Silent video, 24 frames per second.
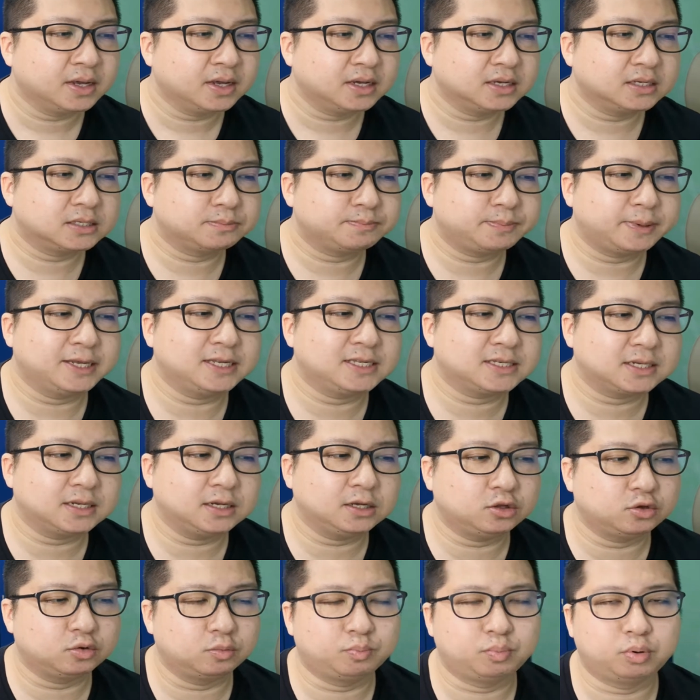it's
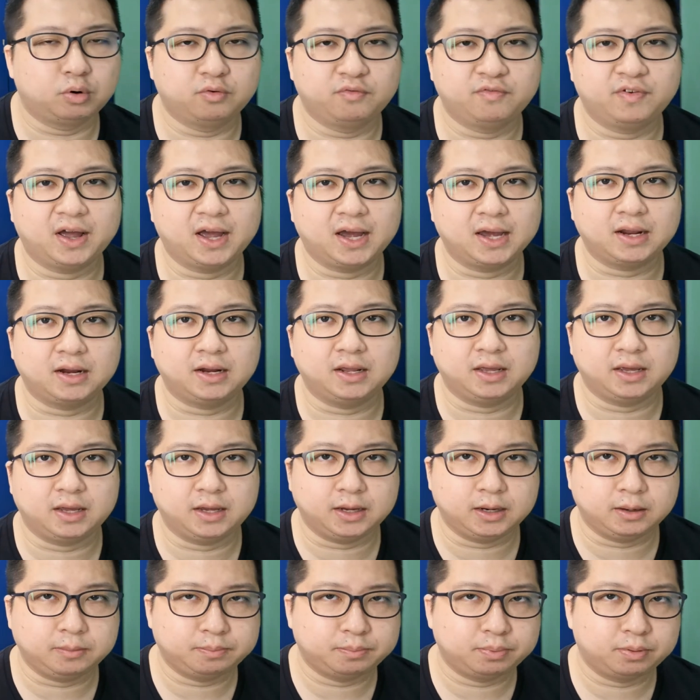basically to provide
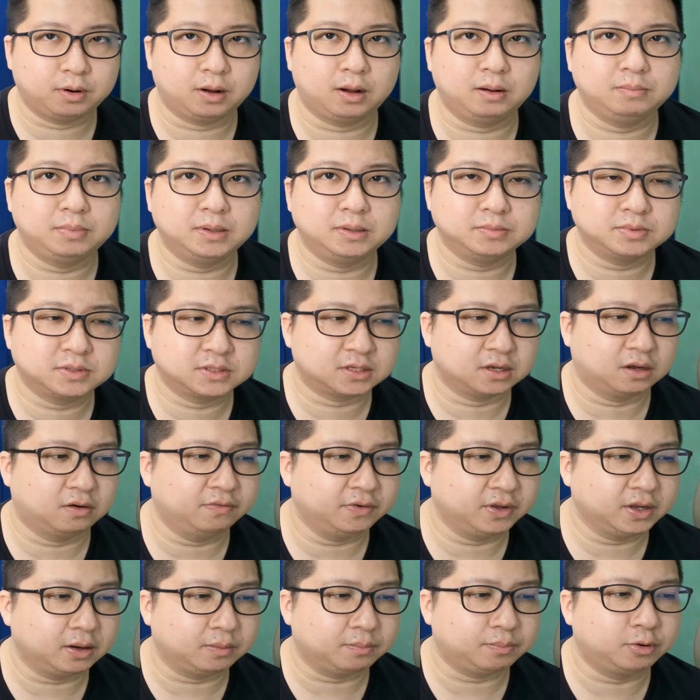a
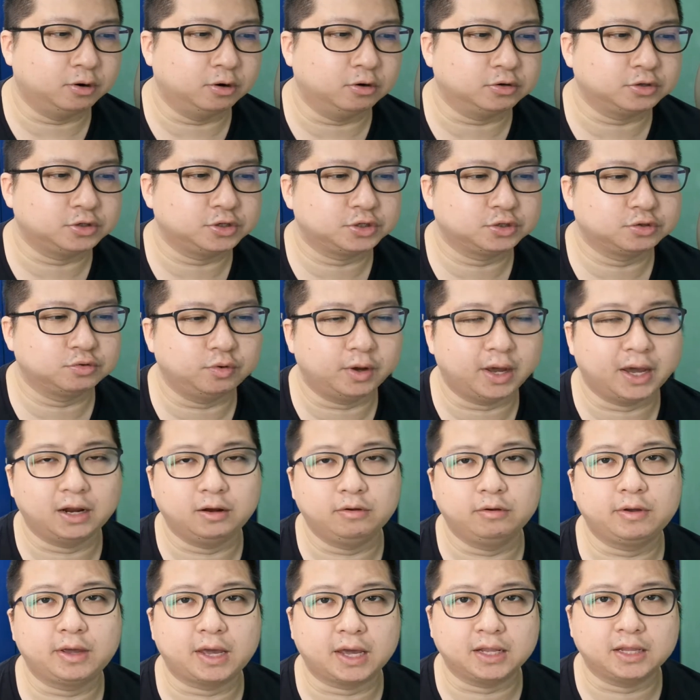problem-solving approach to
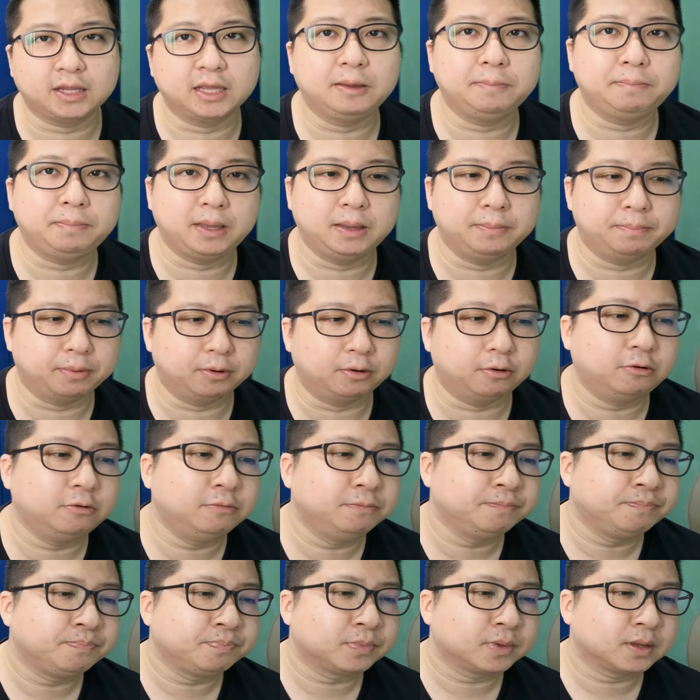educating people
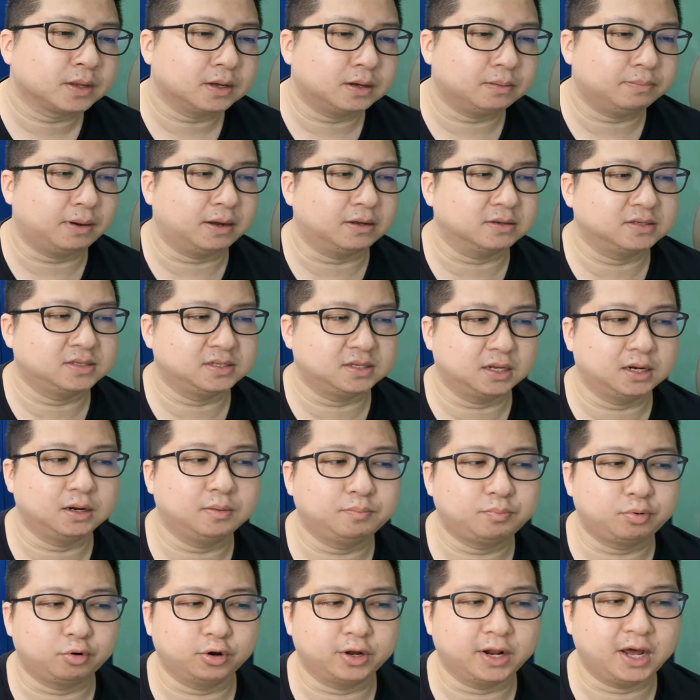about
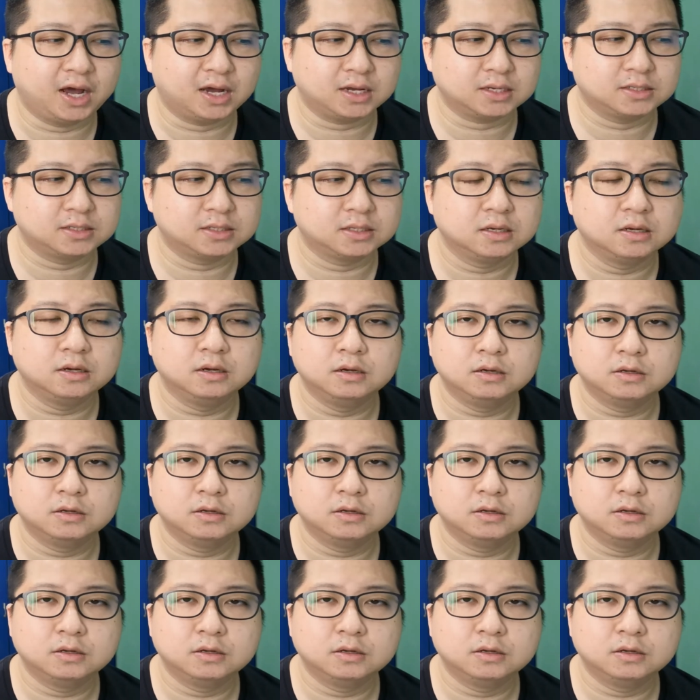certain products,